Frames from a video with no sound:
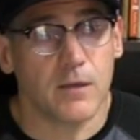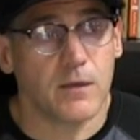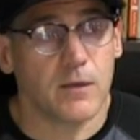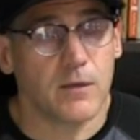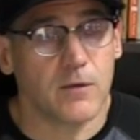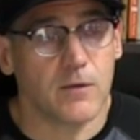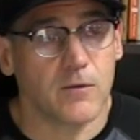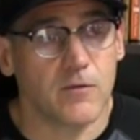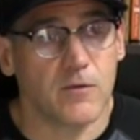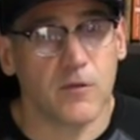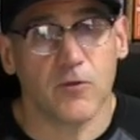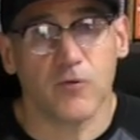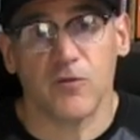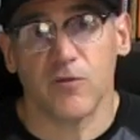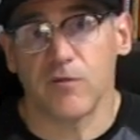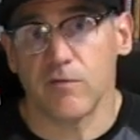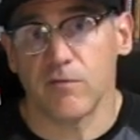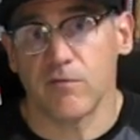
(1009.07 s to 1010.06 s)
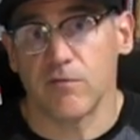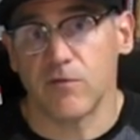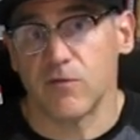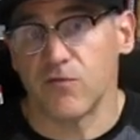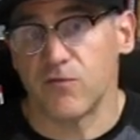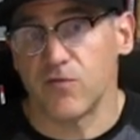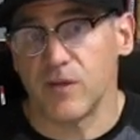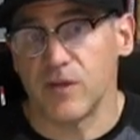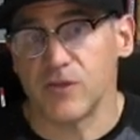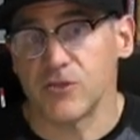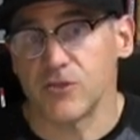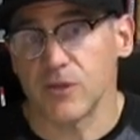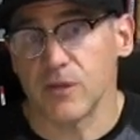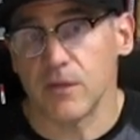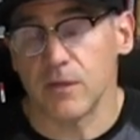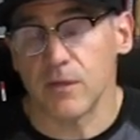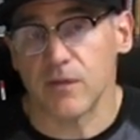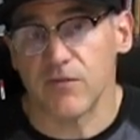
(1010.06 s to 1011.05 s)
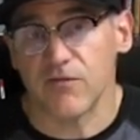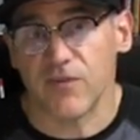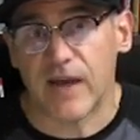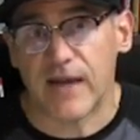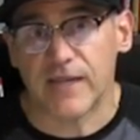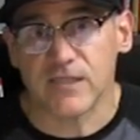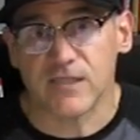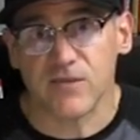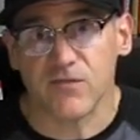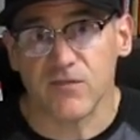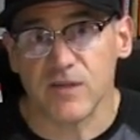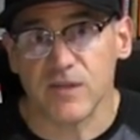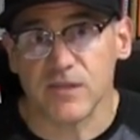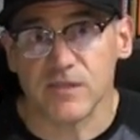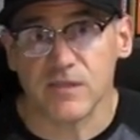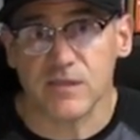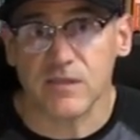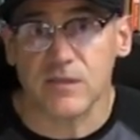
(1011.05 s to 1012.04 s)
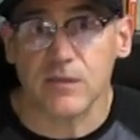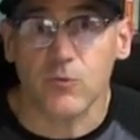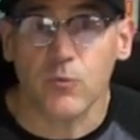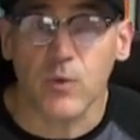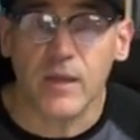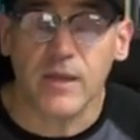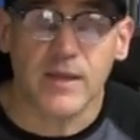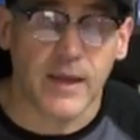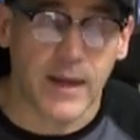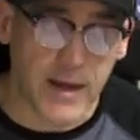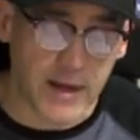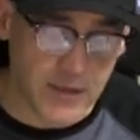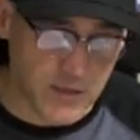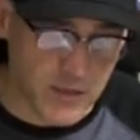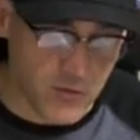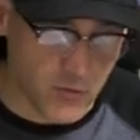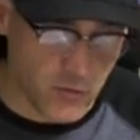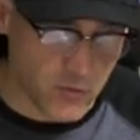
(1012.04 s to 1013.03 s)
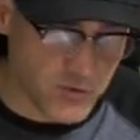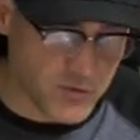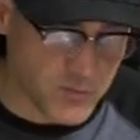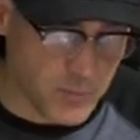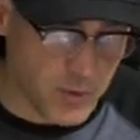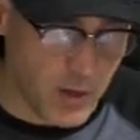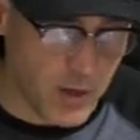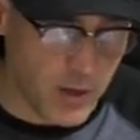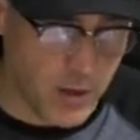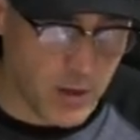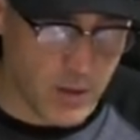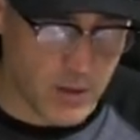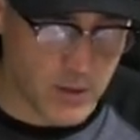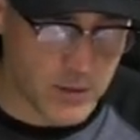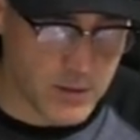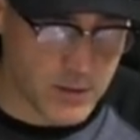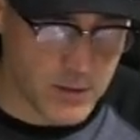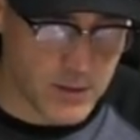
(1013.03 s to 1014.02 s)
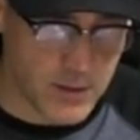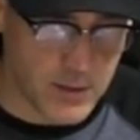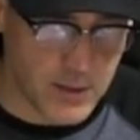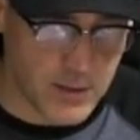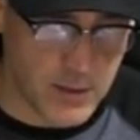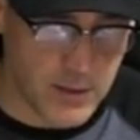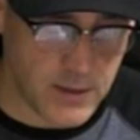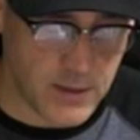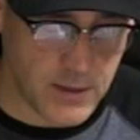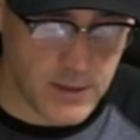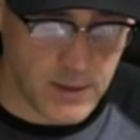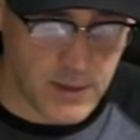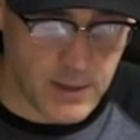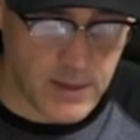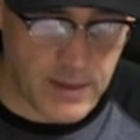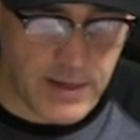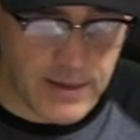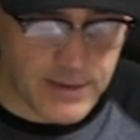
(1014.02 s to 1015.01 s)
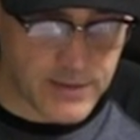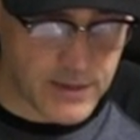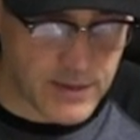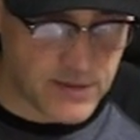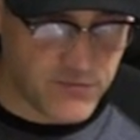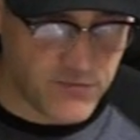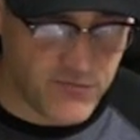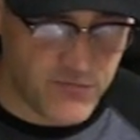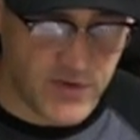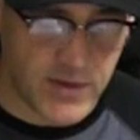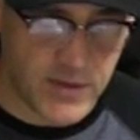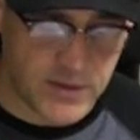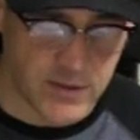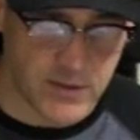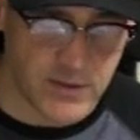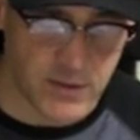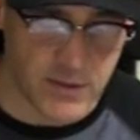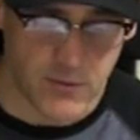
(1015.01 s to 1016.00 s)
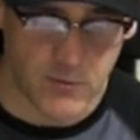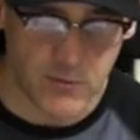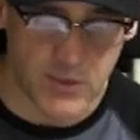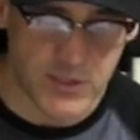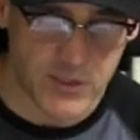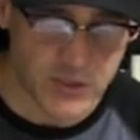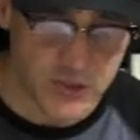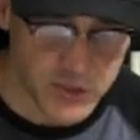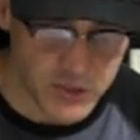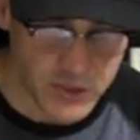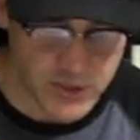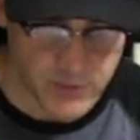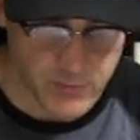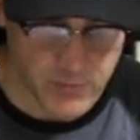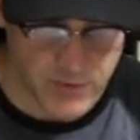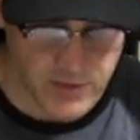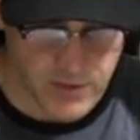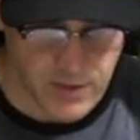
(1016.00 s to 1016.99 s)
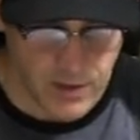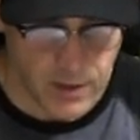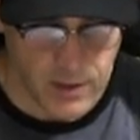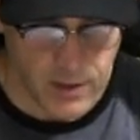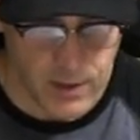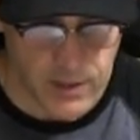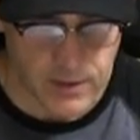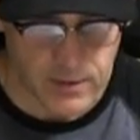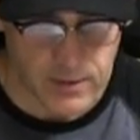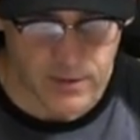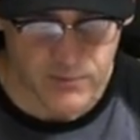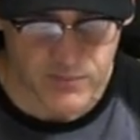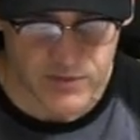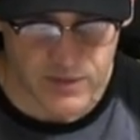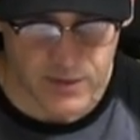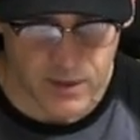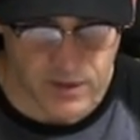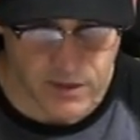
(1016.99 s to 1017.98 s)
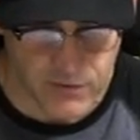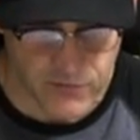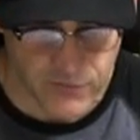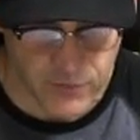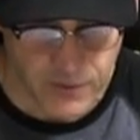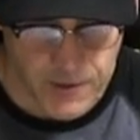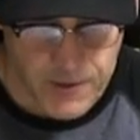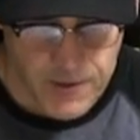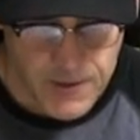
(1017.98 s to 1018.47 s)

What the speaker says: division, divisiveness, the way they acted towards Paul, and how that affected their relationship with God Himself.